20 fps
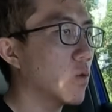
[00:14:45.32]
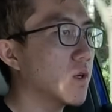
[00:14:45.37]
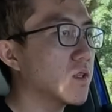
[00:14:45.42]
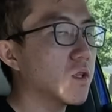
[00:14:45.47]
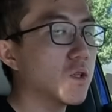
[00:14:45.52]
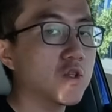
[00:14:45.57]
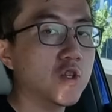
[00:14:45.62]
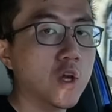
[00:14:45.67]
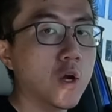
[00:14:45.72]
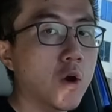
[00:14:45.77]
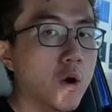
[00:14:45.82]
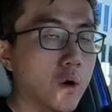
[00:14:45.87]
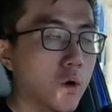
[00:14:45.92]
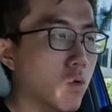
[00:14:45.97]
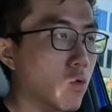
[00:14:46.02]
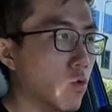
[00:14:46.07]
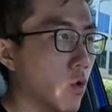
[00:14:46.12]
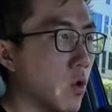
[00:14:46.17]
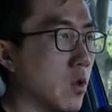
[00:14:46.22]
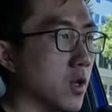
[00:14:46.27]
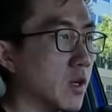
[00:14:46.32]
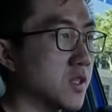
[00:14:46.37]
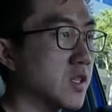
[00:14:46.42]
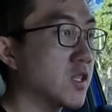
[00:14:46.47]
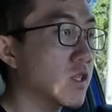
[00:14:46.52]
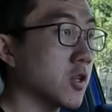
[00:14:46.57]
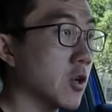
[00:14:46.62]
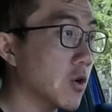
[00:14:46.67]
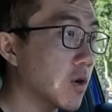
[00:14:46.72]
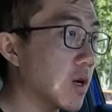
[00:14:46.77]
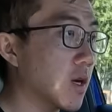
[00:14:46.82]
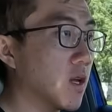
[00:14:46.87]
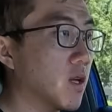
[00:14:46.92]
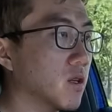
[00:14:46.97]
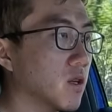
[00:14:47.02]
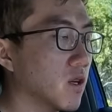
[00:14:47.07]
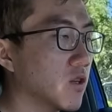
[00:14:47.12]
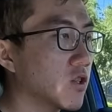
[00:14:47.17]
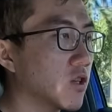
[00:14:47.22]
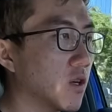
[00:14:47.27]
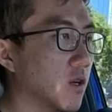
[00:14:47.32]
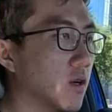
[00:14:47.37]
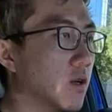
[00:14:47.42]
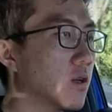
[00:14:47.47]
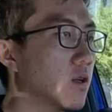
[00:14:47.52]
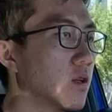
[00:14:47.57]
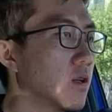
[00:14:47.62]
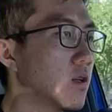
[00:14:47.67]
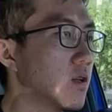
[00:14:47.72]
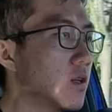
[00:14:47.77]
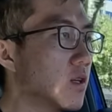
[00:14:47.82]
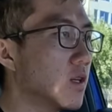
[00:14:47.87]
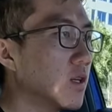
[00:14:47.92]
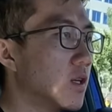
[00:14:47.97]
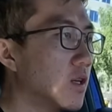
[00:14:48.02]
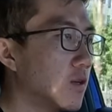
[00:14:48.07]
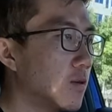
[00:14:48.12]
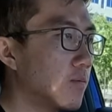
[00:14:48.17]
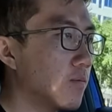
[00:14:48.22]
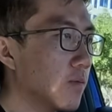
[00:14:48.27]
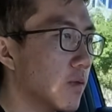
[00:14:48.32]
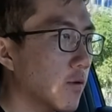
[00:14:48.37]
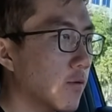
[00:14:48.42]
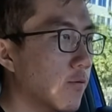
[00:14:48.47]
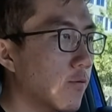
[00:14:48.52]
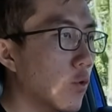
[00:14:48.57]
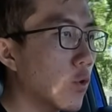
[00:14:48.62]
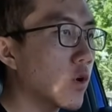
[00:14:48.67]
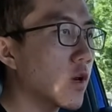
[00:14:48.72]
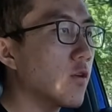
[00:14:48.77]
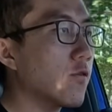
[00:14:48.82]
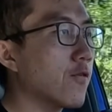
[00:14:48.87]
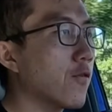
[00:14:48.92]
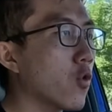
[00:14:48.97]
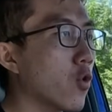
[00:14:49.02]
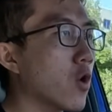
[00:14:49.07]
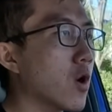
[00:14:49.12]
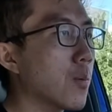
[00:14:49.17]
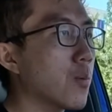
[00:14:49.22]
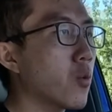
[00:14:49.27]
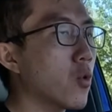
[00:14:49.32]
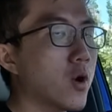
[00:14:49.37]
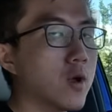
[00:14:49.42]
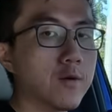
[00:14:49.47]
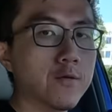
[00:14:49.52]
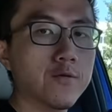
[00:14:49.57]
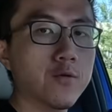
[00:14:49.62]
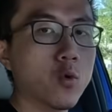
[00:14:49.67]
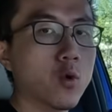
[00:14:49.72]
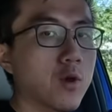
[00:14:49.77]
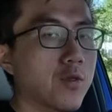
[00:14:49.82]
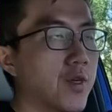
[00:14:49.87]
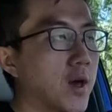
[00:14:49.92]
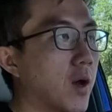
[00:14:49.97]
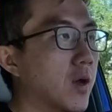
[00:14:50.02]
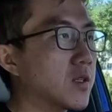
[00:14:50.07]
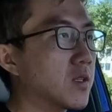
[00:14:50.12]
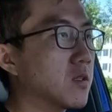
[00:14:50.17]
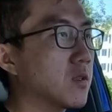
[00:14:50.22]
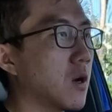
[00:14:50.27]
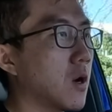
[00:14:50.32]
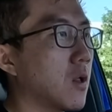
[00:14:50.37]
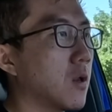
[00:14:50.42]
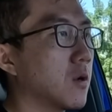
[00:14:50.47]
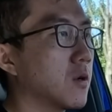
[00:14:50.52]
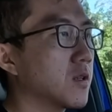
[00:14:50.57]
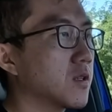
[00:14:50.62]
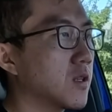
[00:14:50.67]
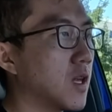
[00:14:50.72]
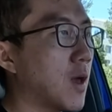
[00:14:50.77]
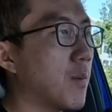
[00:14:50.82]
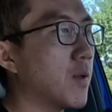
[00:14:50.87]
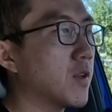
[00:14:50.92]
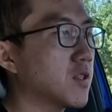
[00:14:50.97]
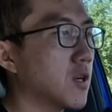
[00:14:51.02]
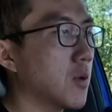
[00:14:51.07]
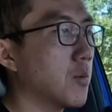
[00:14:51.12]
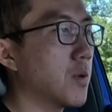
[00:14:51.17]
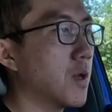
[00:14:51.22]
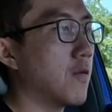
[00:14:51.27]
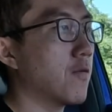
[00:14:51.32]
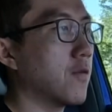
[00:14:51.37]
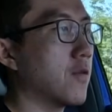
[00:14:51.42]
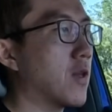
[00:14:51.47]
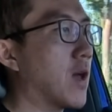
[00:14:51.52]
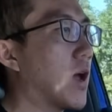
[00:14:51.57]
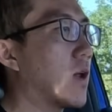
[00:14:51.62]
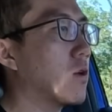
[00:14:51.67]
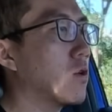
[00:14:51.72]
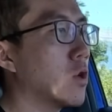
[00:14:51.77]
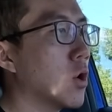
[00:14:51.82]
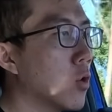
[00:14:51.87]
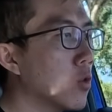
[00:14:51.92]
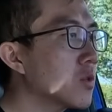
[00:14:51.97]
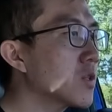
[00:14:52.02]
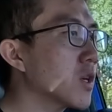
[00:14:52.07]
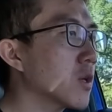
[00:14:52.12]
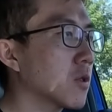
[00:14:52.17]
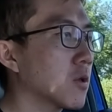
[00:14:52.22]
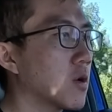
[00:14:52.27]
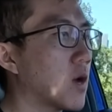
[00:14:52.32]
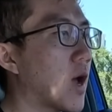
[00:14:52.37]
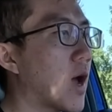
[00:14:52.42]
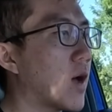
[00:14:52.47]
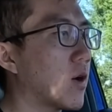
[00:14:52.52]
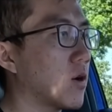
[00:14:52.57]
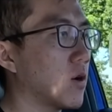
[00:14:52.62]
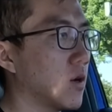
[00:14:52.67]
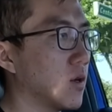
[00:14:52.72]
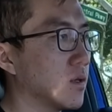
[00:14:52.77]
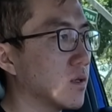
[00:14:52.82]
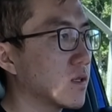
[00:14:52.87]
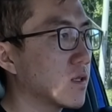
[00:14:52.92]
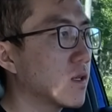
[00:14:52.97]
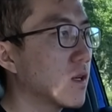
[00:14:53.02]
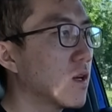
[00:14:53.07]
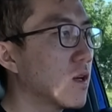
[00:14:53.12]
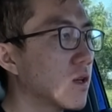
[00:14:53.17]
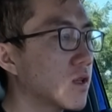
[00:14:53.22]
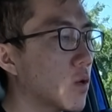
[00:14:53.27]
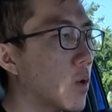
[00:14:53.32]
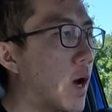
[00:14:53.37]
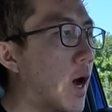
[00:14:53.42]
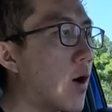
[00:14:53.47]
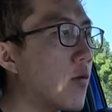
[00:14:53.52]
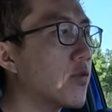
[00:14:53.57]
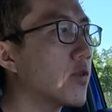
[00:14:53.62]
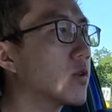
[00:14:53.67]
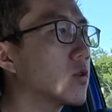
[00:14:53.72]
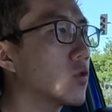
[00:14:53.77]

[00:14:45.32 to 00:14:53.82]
was a GR Corolla Circuit Edition. $44,400 MSRP for that, no dealer add-ons. So out the